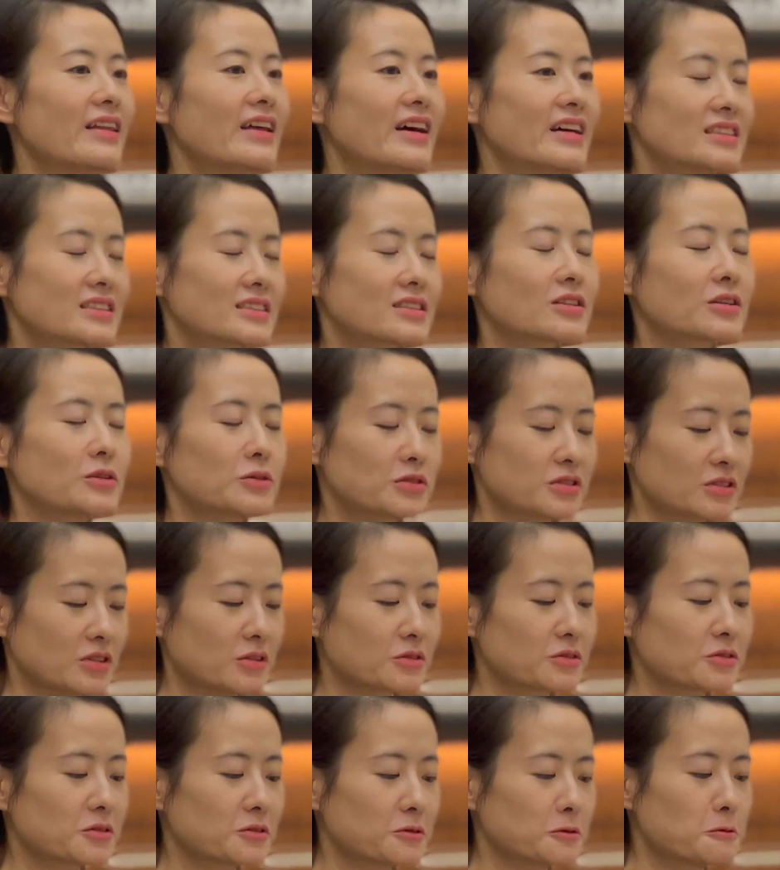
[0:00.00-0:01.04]
that goes
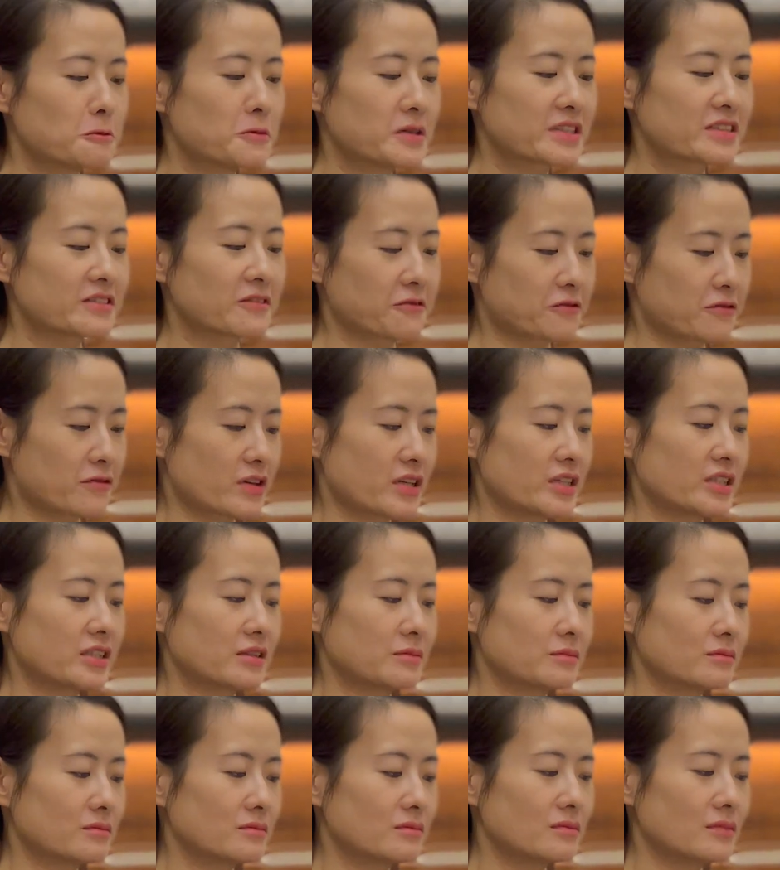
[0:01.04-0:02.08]
also with the
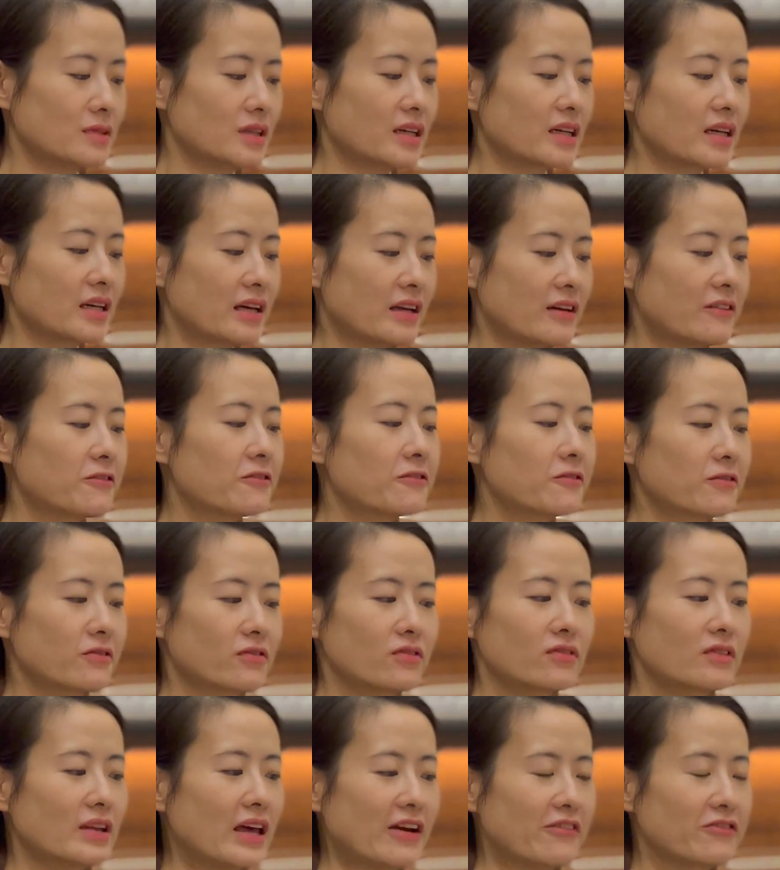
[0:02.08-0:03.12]
freedom. Like if
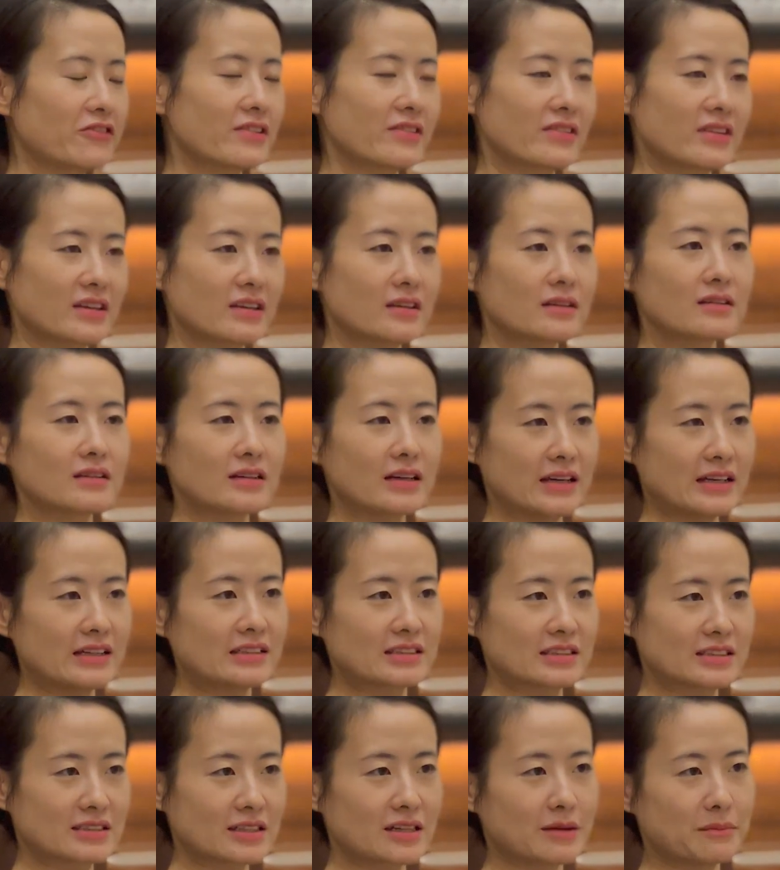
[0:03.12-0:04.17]
everything
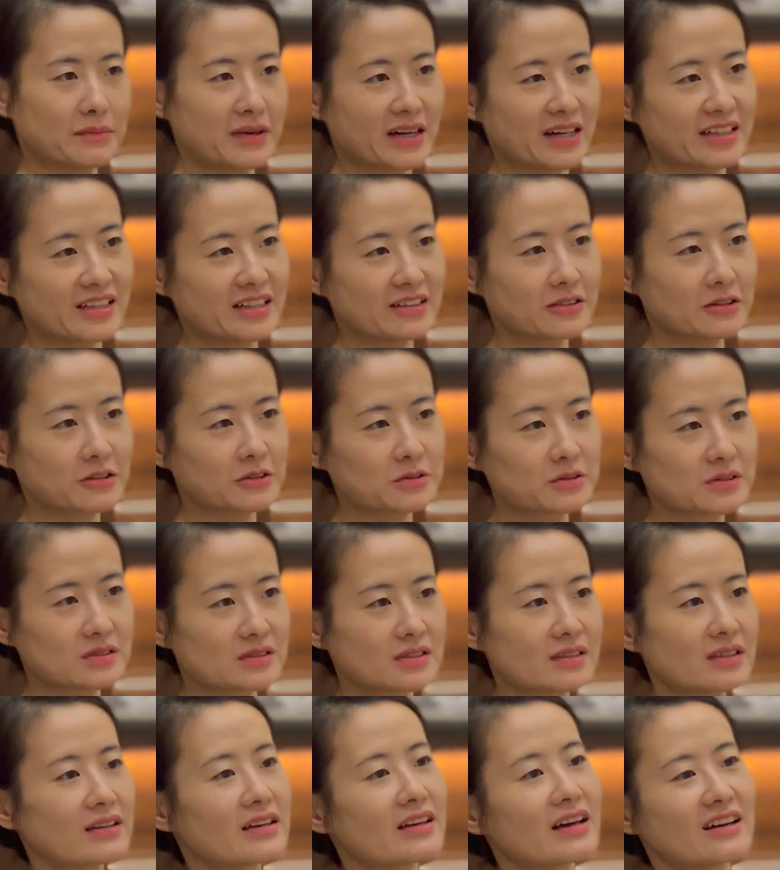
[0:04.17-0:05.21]
is combining those,
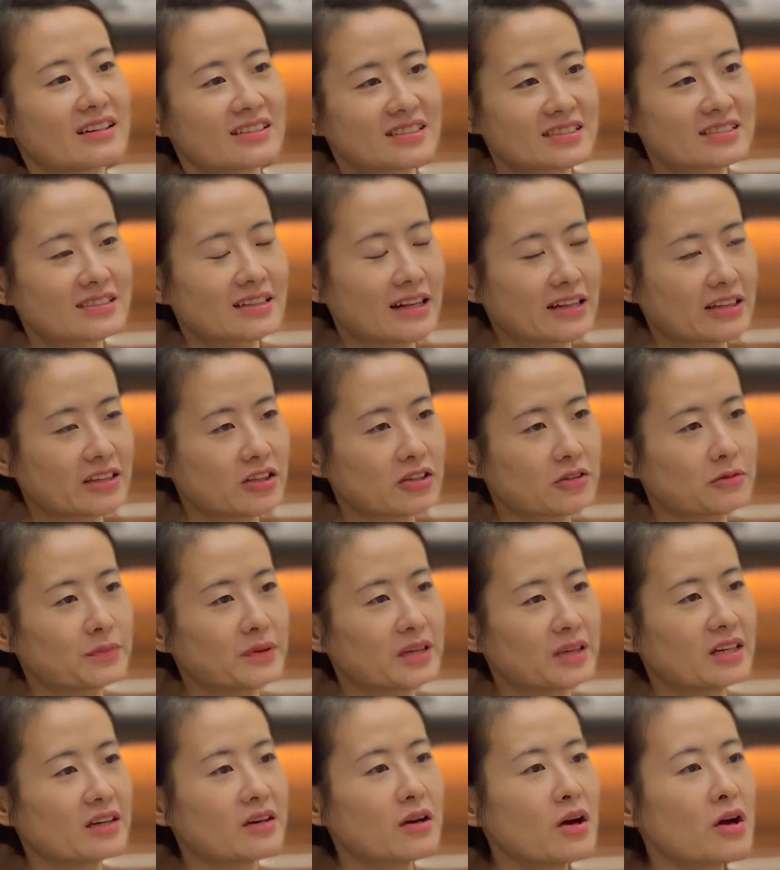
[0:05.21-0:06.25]
yes, that could
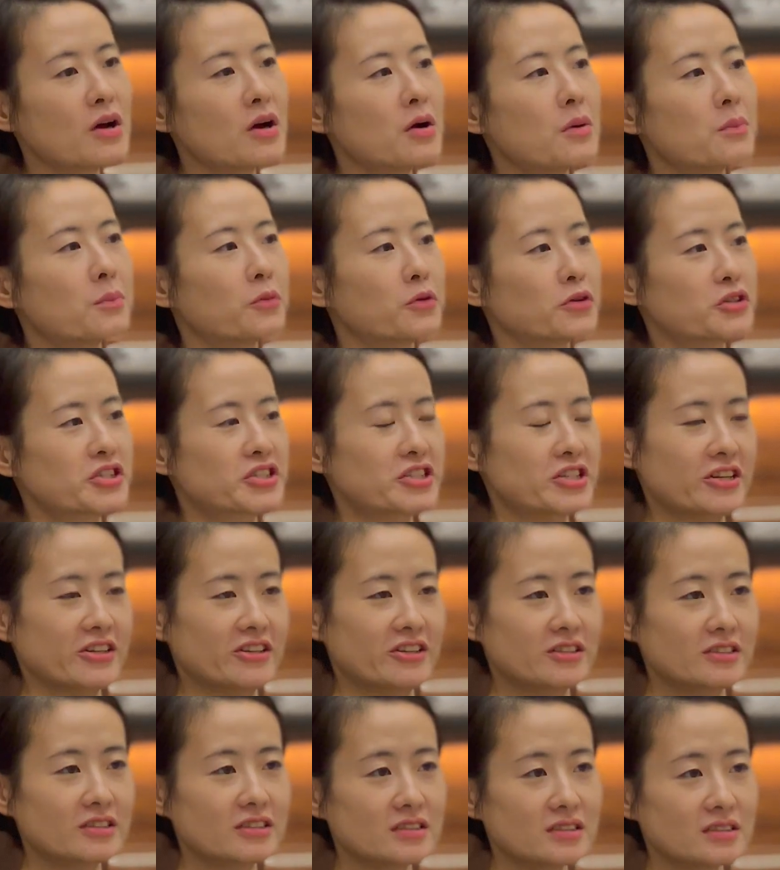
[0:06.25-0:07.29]
be more
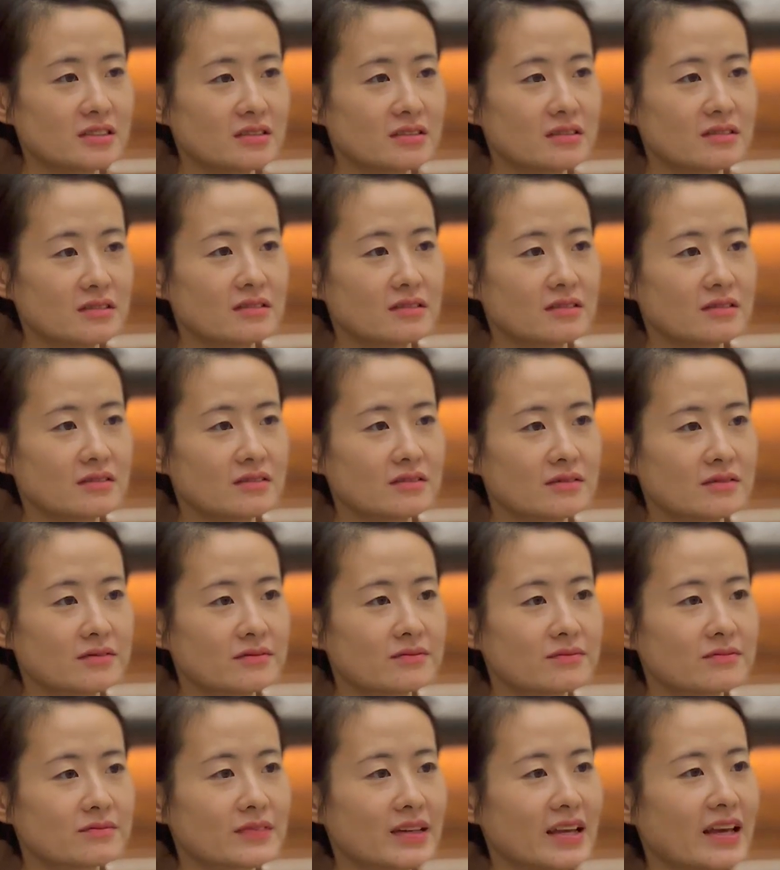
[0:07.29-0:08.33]
shared.
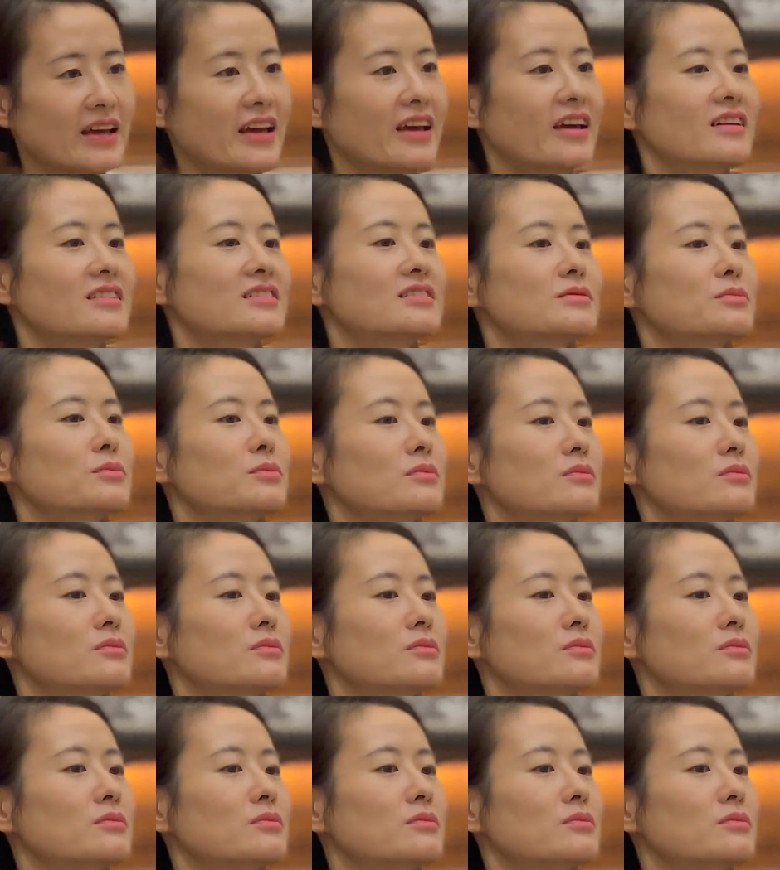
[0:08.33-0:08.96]
And